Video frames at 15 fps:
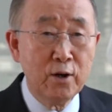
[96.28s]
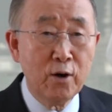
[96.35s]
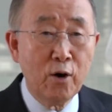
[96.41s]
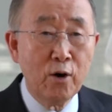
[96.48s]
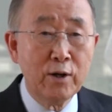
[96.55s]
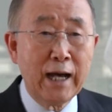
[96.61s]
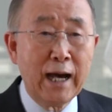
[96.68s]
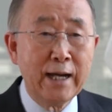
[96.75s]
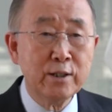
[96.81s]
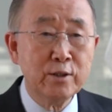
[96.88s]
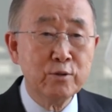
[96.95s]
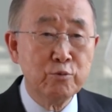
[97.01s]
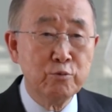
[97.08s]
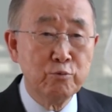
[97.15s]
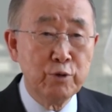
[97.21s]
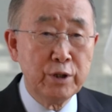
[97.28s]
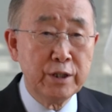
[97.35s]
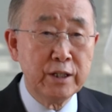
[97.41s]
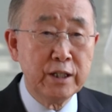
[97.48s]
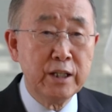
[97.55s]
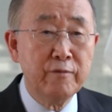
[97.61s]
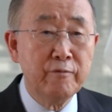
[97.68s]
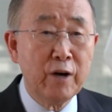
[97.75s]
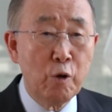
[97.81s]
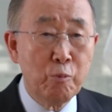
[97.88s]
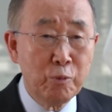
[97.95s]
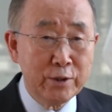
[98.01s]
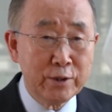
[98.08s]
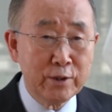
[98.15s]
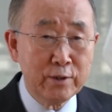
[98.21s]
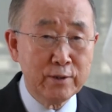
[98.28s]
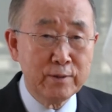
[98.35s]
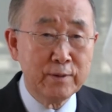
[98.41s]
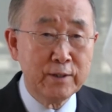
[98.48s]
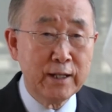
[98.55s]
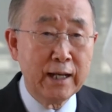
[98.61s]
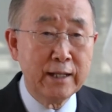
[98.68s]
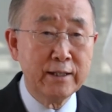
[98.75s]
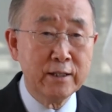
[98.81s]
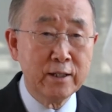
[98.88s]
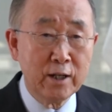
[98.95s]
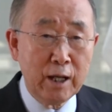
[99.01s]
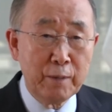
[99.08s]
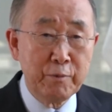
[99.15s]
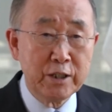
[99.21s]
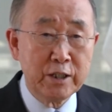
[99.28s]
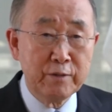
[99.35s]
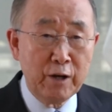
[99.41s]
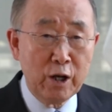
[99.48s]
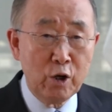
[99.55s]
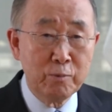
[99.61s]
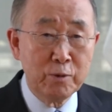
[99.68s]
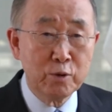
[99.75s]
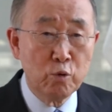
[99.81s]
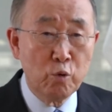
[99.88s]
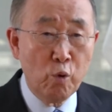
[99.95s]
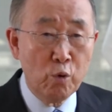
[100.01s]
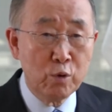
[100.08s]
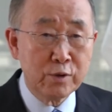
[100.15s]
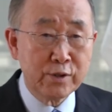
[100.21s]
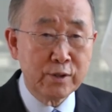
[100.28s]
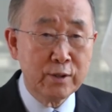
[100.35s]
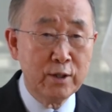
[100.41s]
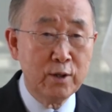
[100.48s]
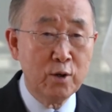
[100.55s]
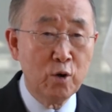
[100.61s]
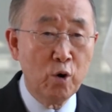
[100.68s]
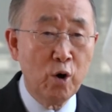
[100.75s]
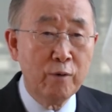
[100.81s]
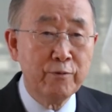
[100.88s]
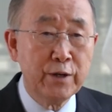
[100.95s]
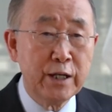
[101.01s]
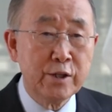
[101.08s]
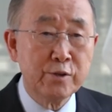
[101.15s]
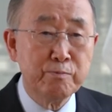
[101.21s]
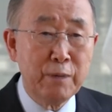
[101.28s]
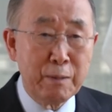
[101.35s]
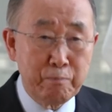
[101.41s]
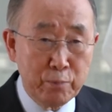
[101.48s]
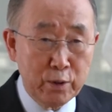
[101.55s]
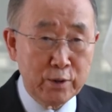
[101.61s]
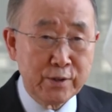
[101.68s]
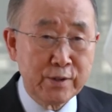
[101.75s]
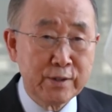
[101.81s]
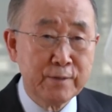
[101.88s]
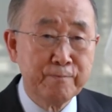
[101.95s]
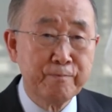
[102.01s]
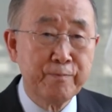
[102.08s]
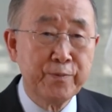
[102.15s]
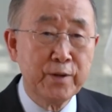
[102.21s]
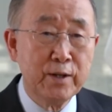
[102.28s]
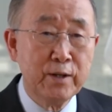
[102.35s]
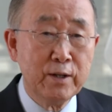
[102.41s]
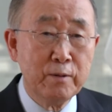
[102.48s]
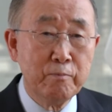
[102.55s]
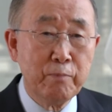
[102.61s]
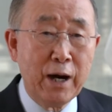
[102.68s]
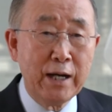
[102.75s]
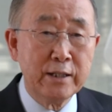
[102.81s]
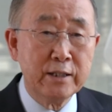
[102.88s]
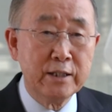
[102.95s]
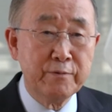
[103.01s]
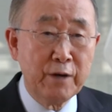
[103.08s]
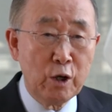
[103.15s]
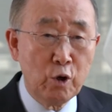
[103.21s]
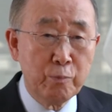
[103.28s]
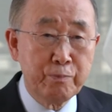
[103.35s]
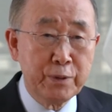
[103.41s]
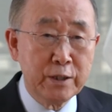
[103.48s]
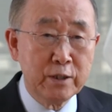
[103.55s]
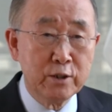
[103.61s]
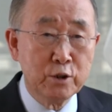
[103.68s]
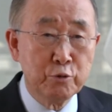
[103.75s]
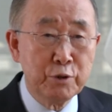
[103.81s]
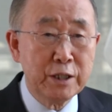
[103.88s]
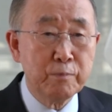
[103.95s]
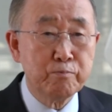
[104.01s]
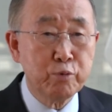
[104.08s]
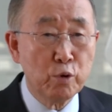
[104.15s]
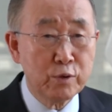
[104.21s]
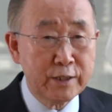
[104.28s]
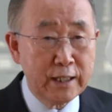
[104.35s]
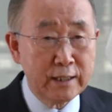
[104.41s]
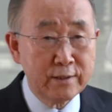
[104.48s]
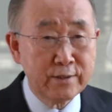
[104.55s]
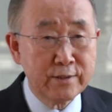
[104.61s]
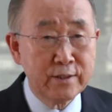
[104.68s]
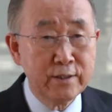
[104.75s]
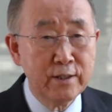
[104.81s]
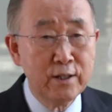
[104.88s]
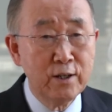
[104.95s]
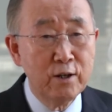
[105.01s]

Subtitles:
aligned with the environmental and economic development goals of its members by developing green projects,